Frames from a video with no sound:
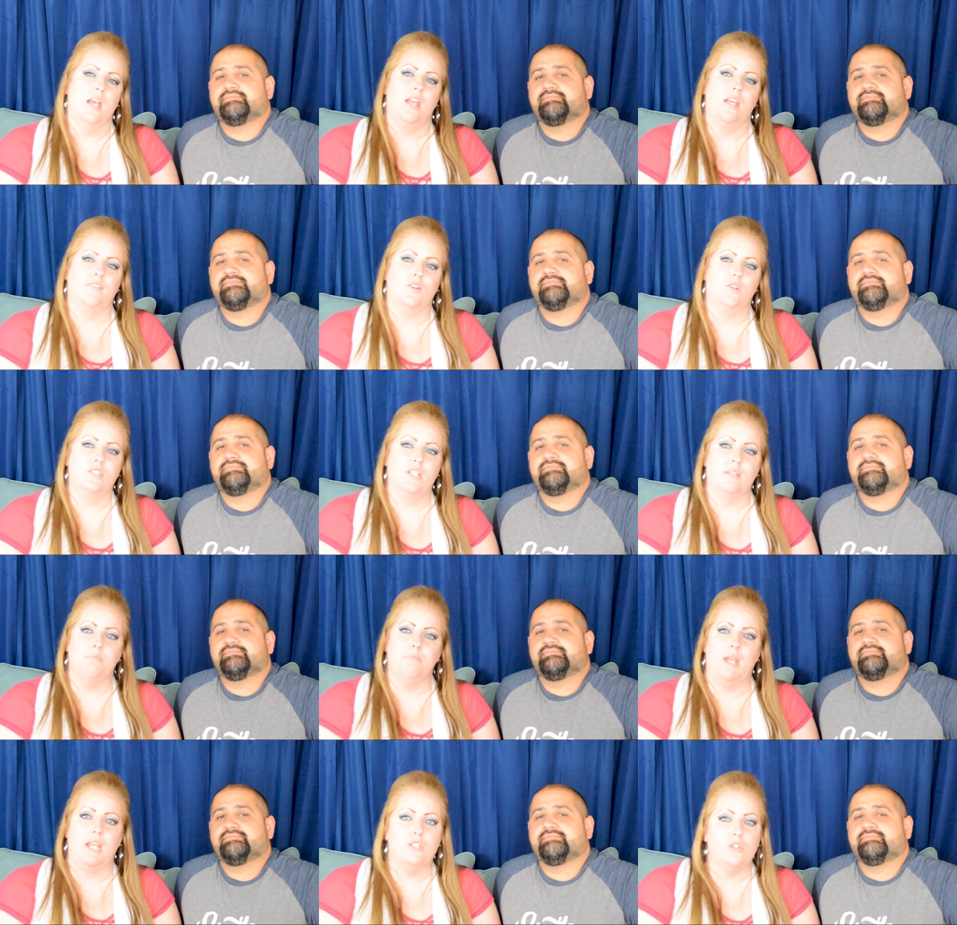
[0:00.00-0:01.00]
Speaker 1: If there's any
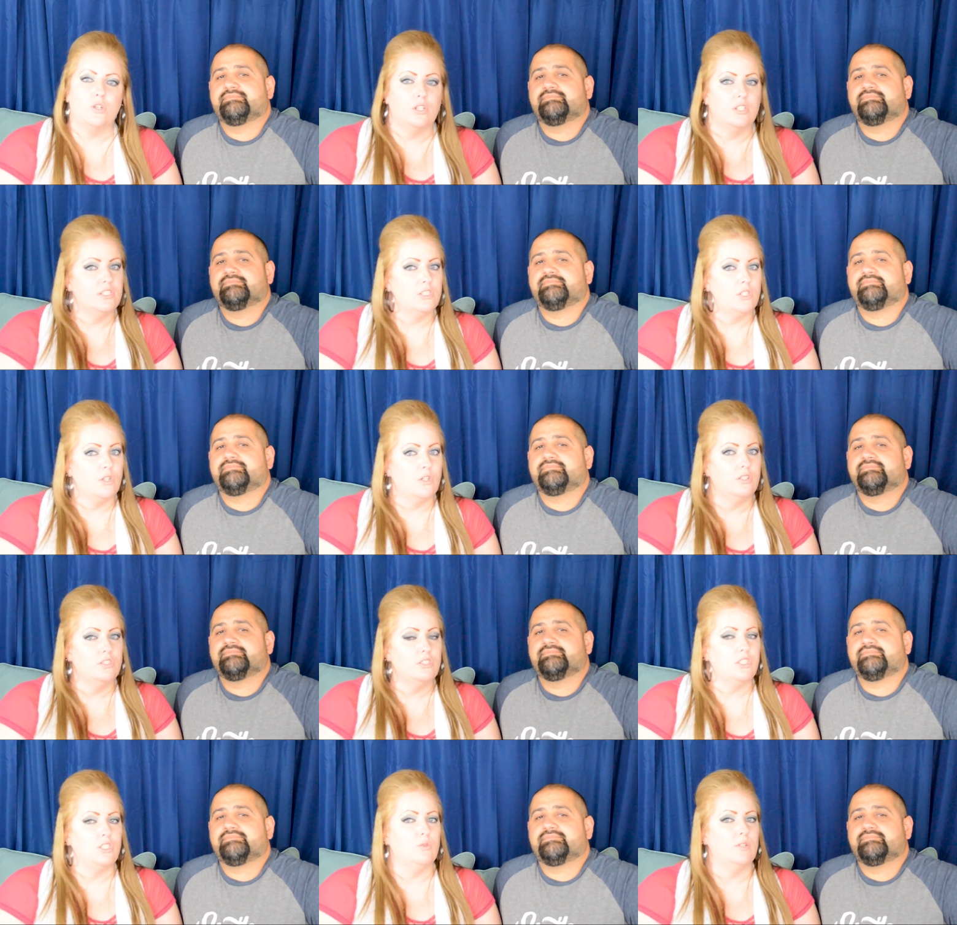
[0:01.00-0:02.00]
major
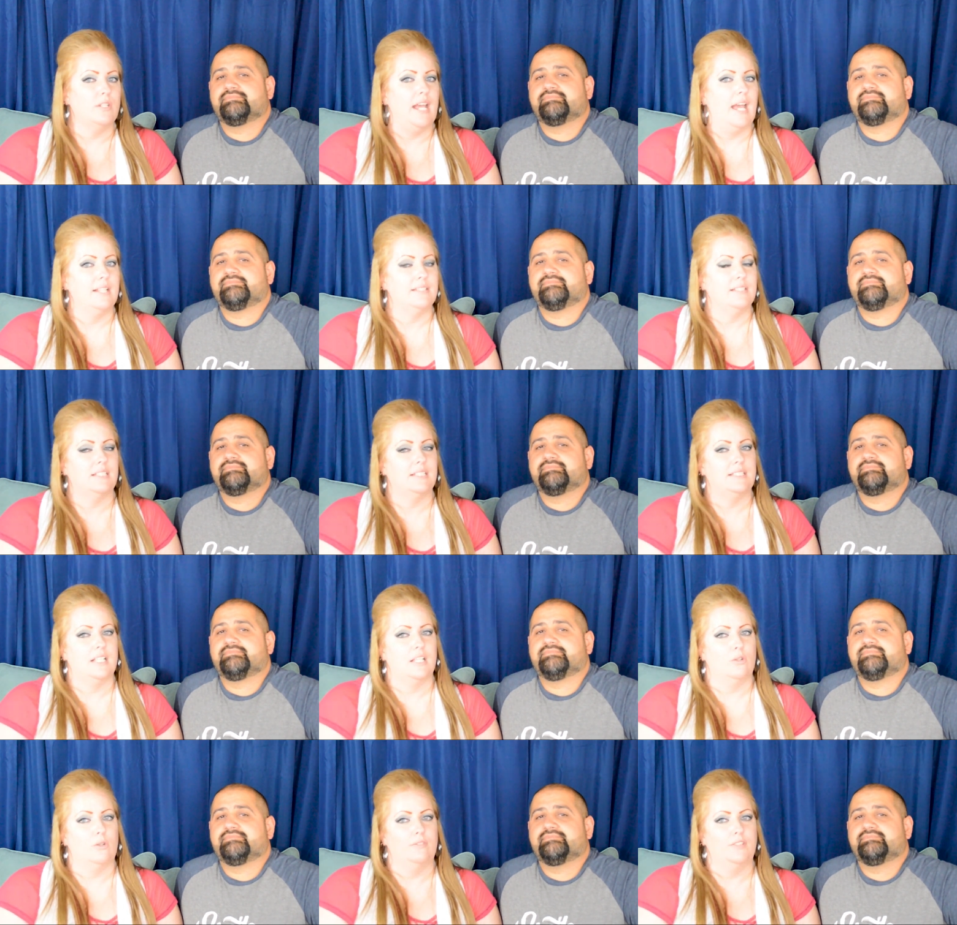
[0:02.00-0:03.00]
concerns, you can ask the
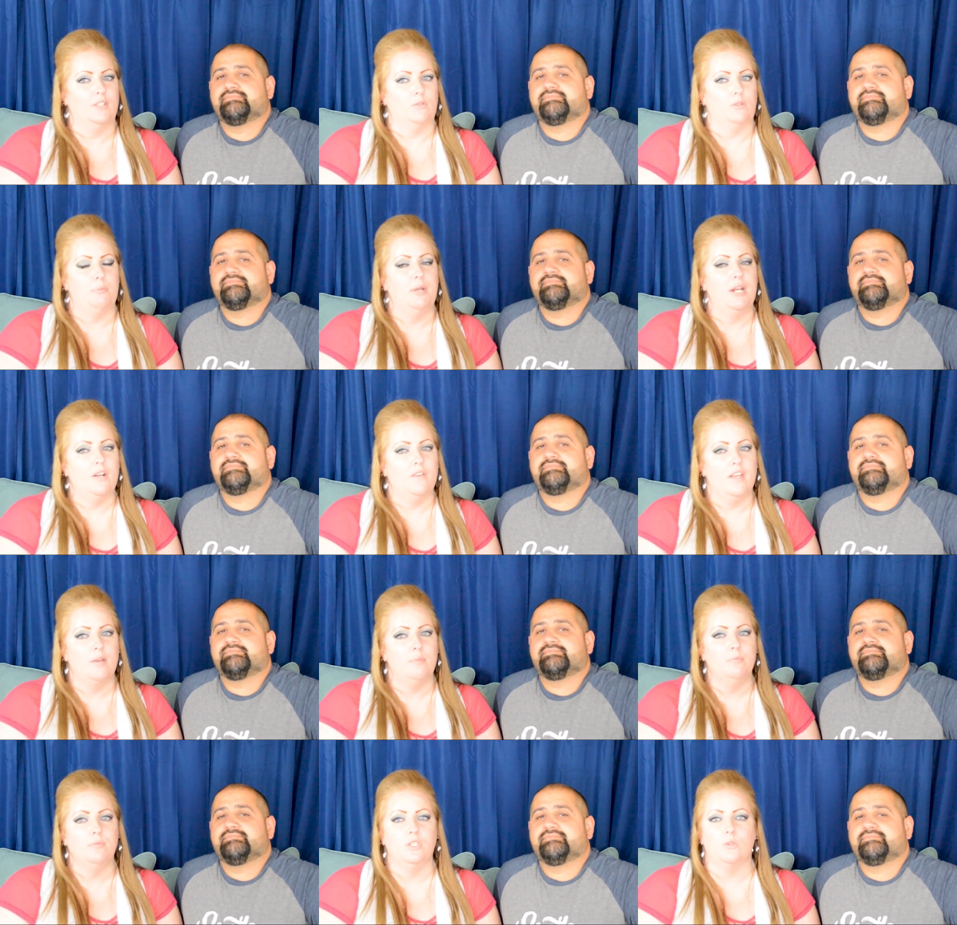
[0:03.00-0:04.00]
seller if they'll repair
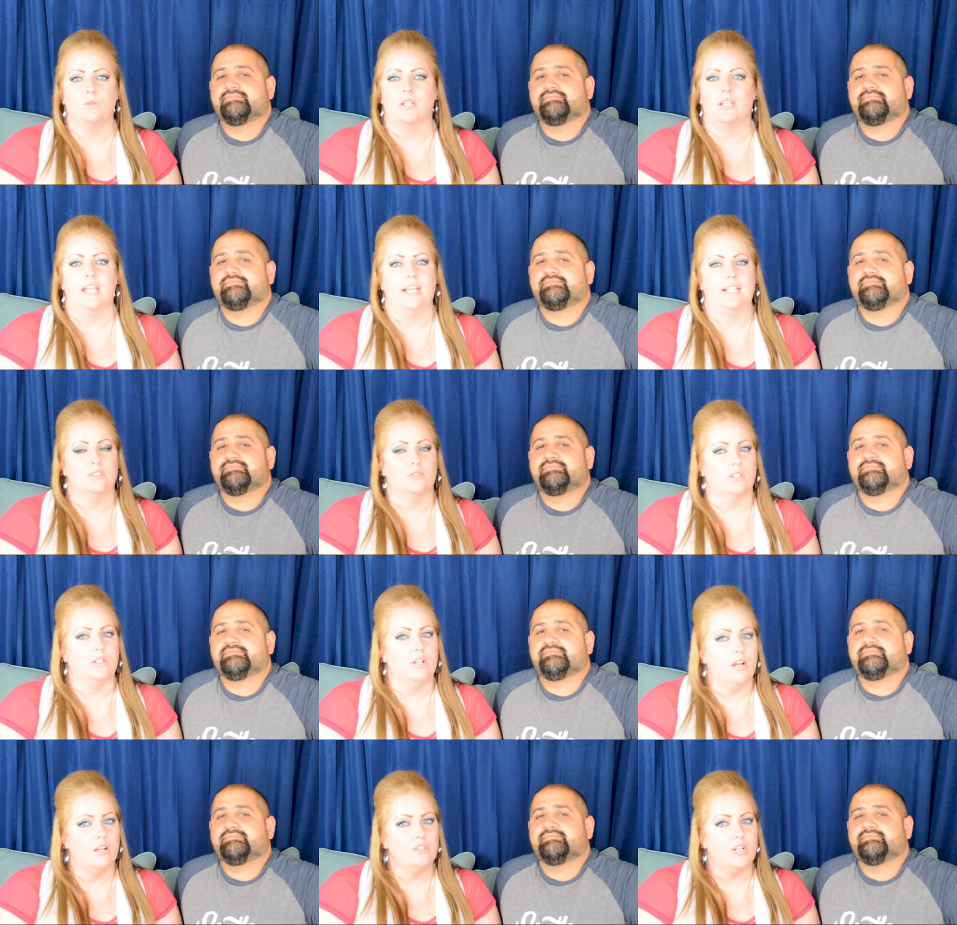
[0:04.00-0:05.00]
them. You can cancel the
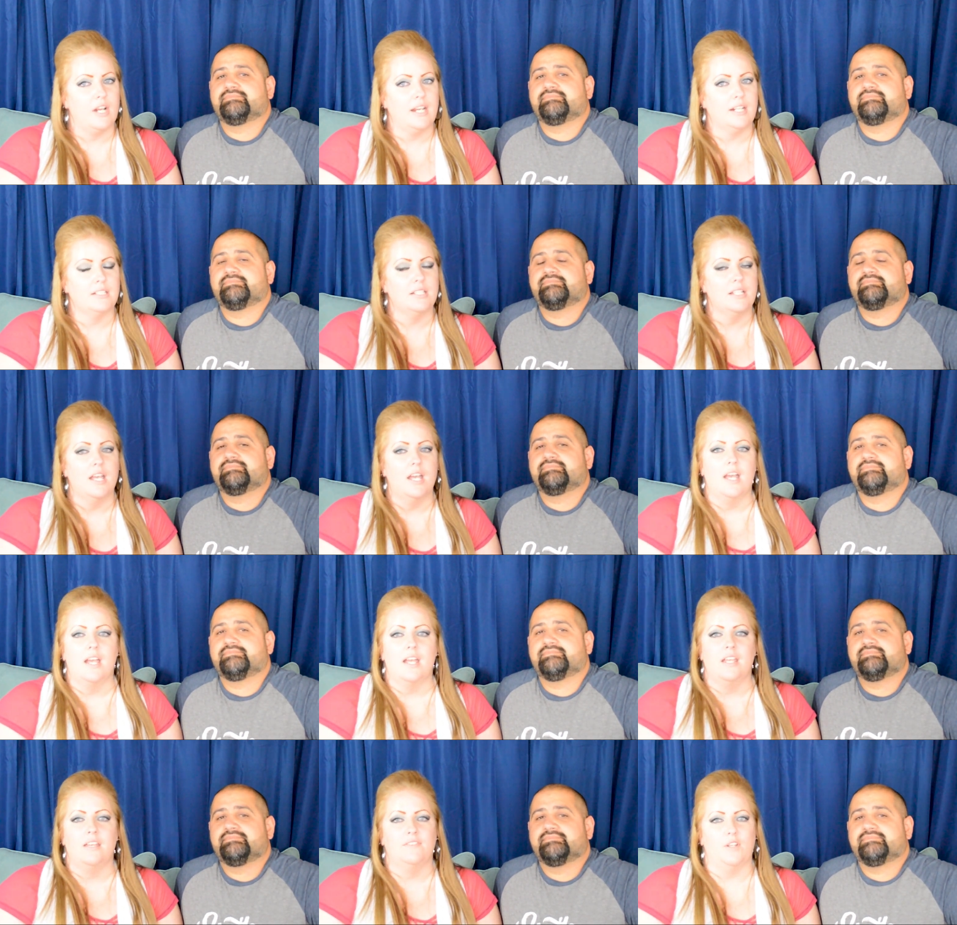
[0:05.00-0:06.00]
contract.
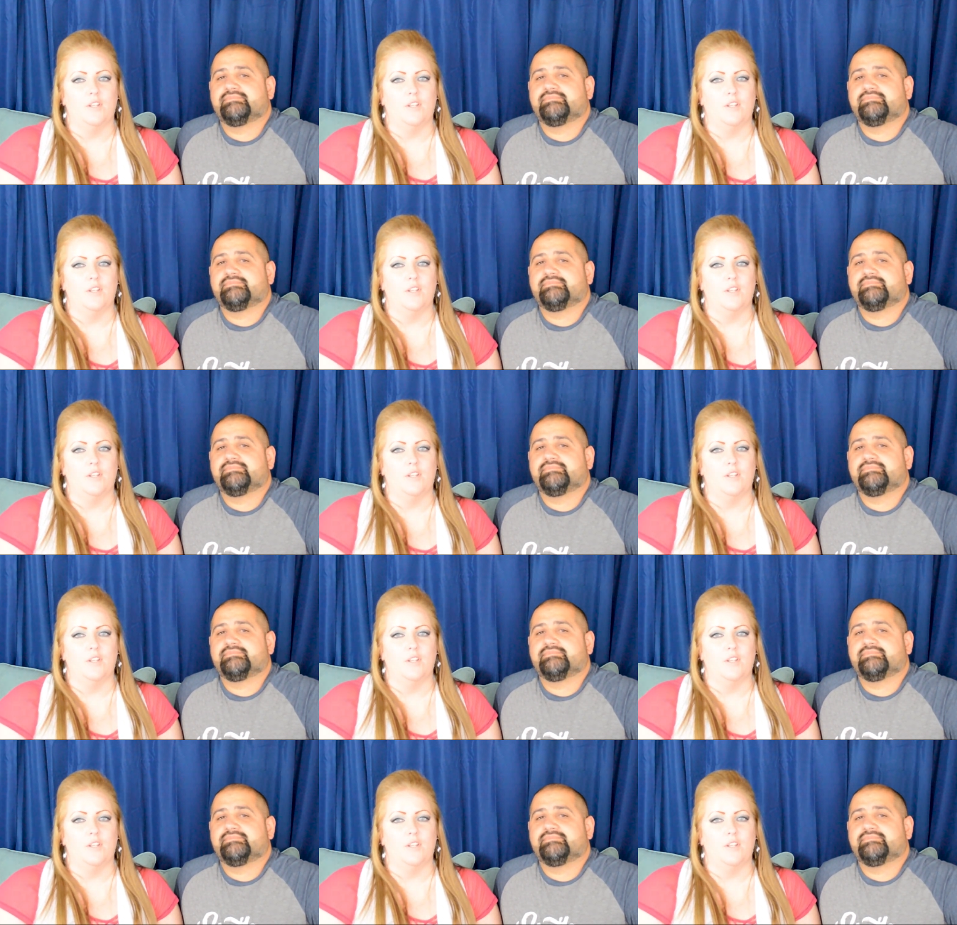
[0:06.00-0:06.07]
If